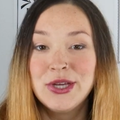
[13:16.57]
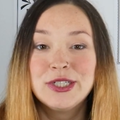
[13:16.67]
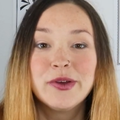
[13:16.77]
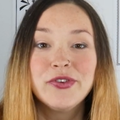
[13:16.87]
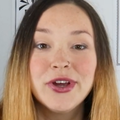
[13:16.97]

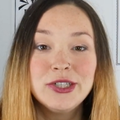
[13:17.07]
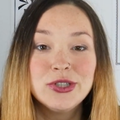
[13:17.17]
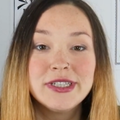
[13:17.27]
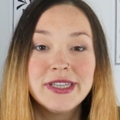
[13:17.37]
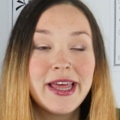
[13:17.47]
So if you're
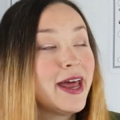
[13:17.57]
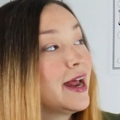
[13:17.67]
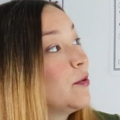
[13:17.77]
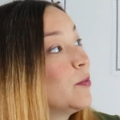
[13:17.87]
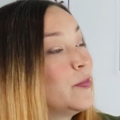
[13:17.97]
interested in that,
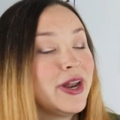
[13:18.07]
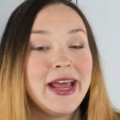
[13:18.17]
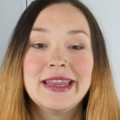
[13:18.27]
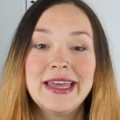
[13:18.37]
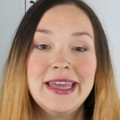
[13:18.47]
I will put
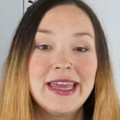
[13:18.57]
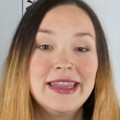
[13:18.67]
a link